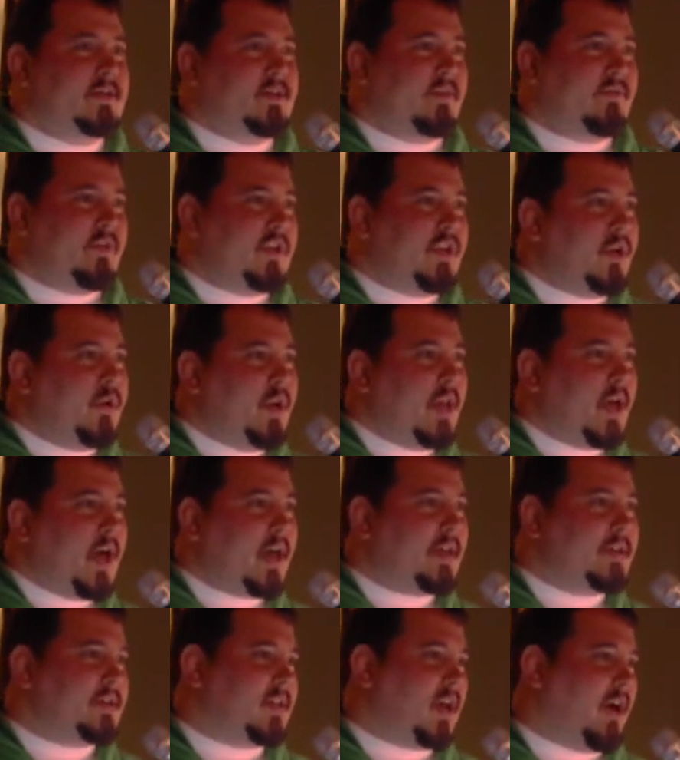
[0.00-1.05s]
So if you do any
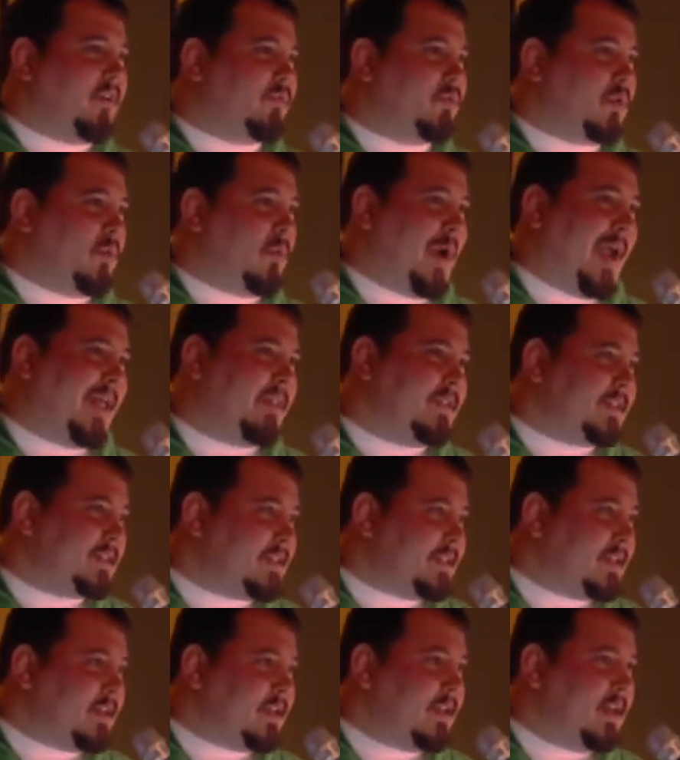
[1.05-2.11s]
kind of software
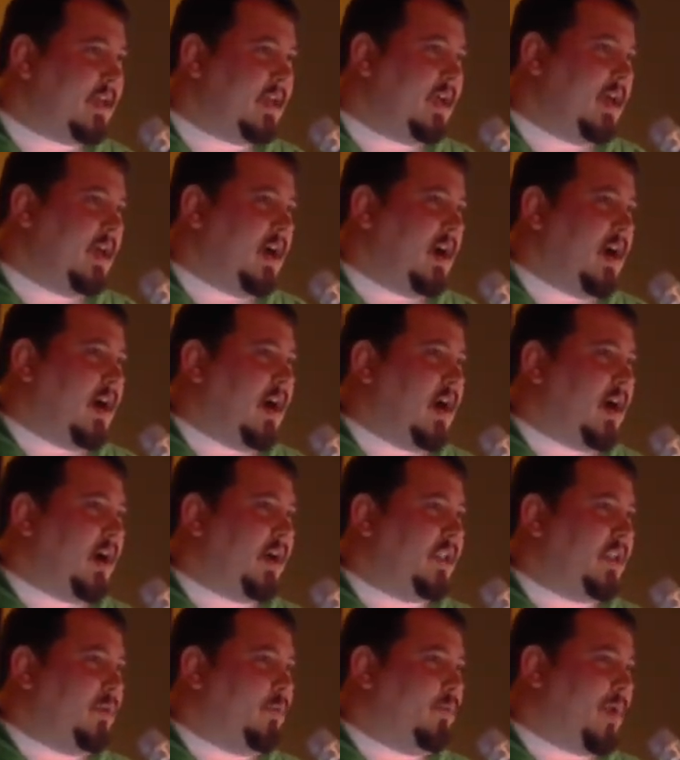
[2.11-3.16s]
whitelisting
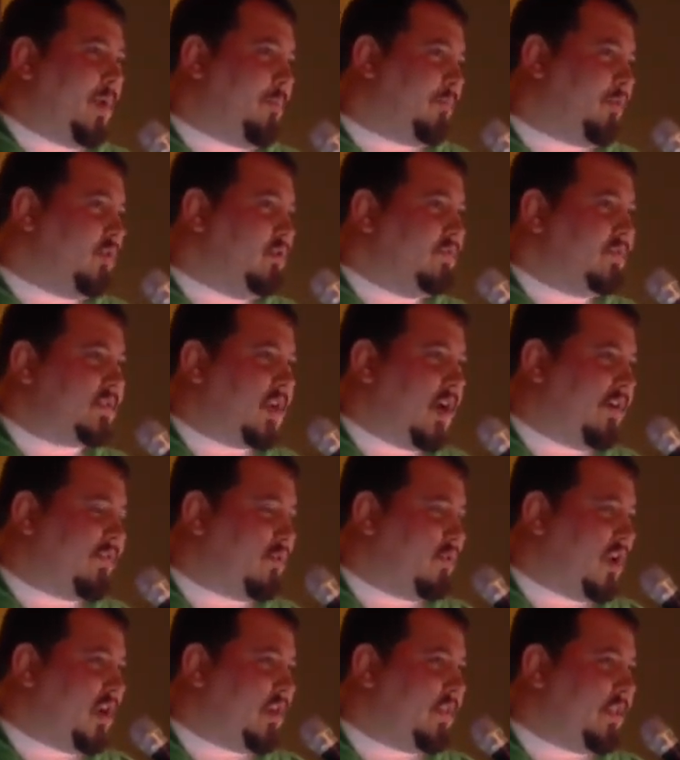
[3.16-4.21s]
and you approve
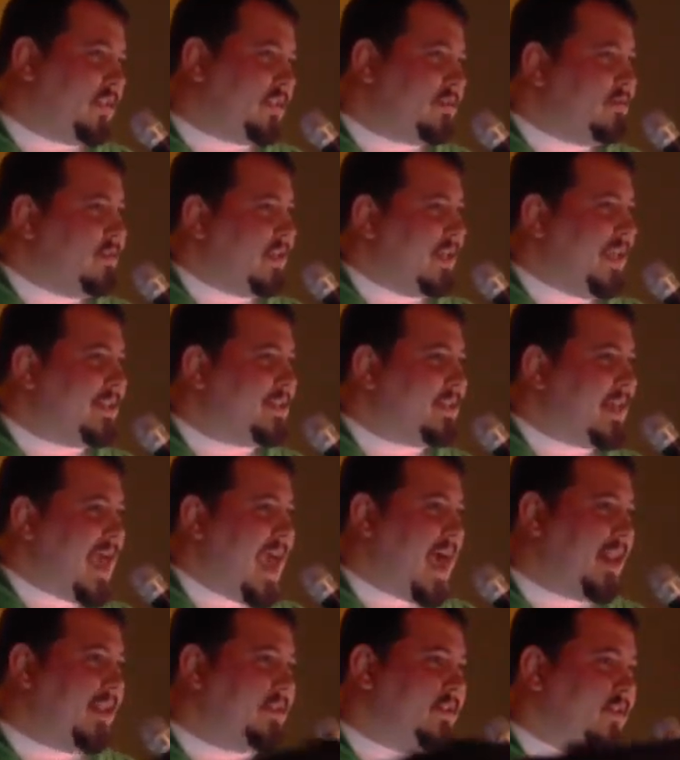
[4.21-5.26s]
software that gets
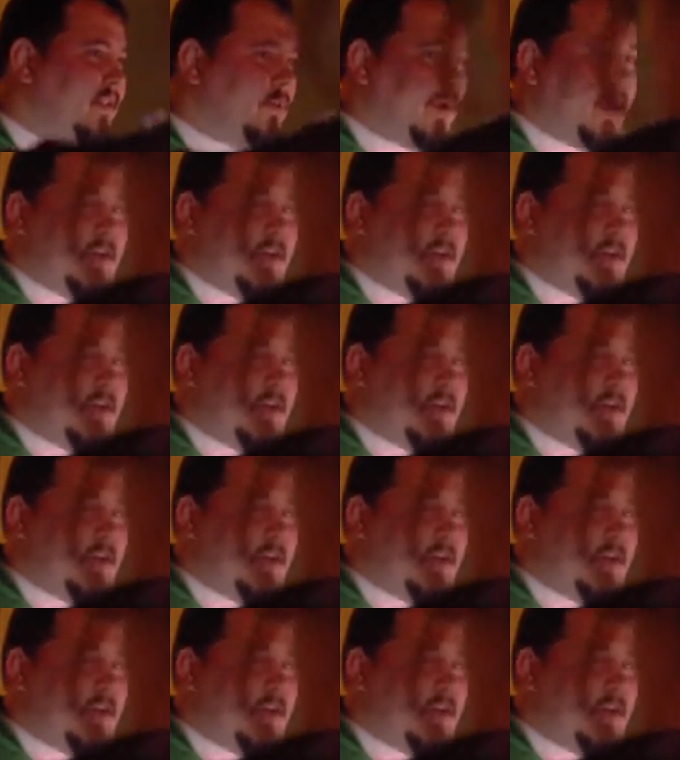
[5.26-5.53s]
added to the